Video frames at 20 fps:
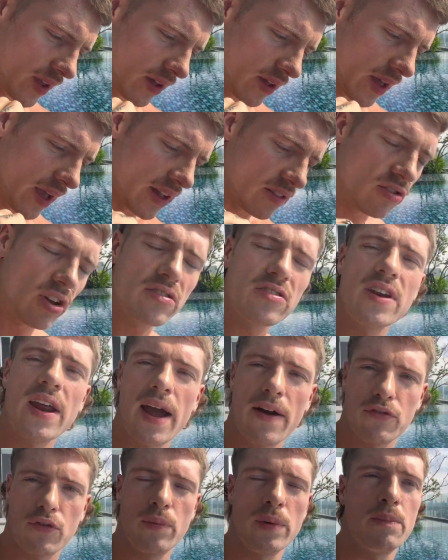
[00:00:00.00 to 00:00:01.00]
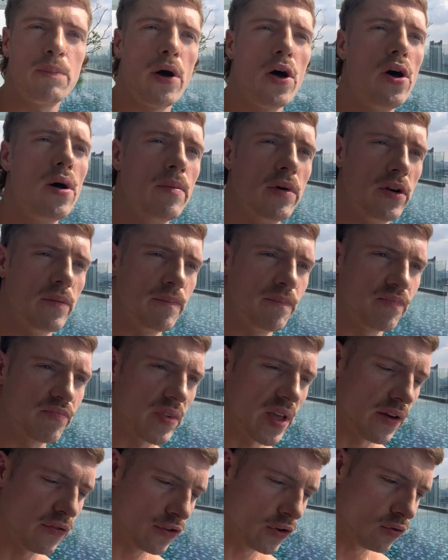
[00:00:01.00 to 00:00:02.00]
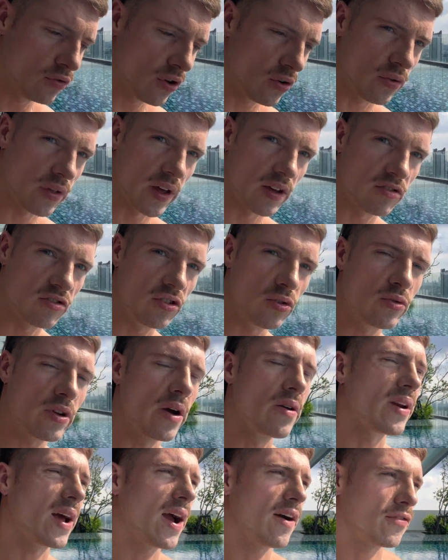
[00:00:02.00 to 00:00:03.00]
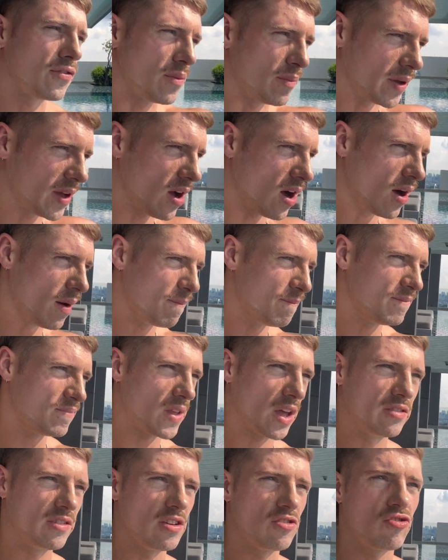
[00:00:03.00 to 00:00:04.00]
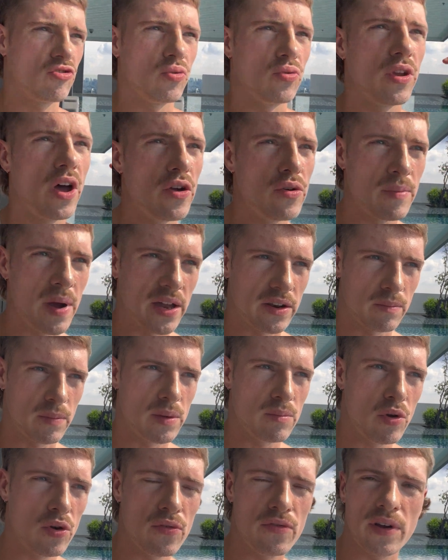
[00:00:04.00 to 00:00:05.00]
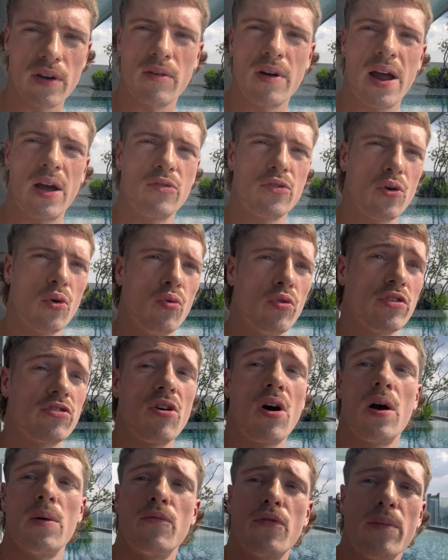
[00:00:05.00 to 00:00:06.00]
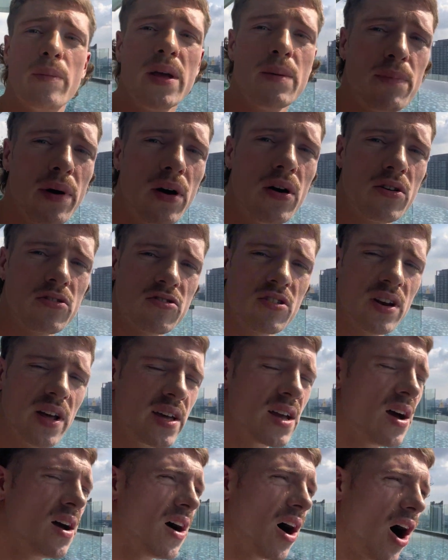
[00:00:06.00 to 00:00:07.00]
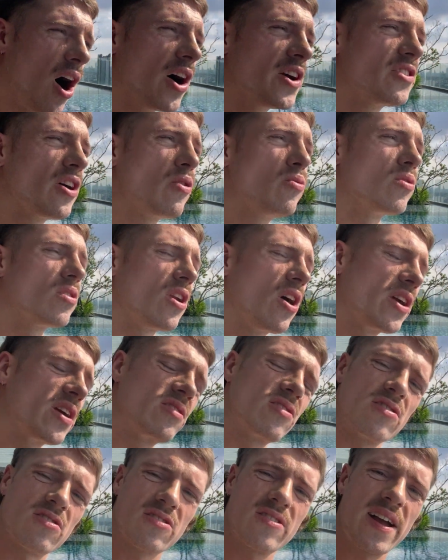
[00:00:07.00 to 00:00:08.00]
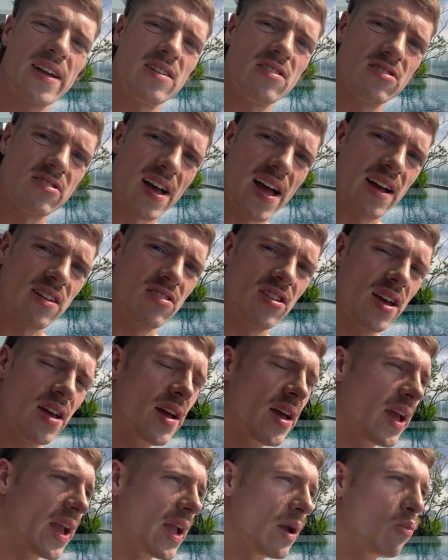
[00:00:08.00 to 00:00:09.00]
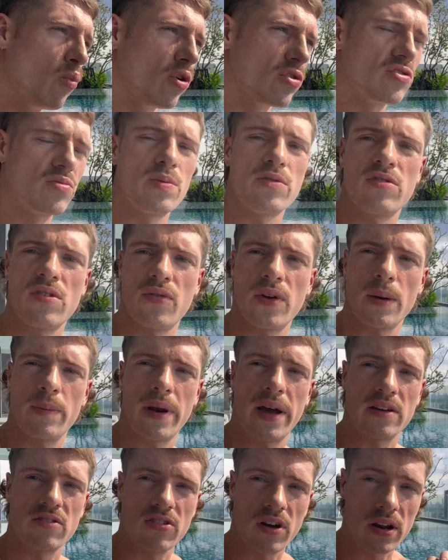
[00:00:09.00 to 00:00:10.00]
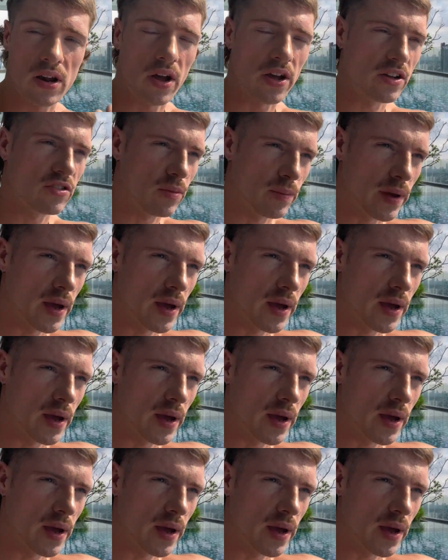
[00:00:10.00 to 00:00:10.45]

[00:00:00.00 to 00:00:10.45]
It doesn't have to be permanent if you do this. You don't have to become a digital nomad and be moving around all the time. For me personally, I don't like to stay set in one specific place. I like to be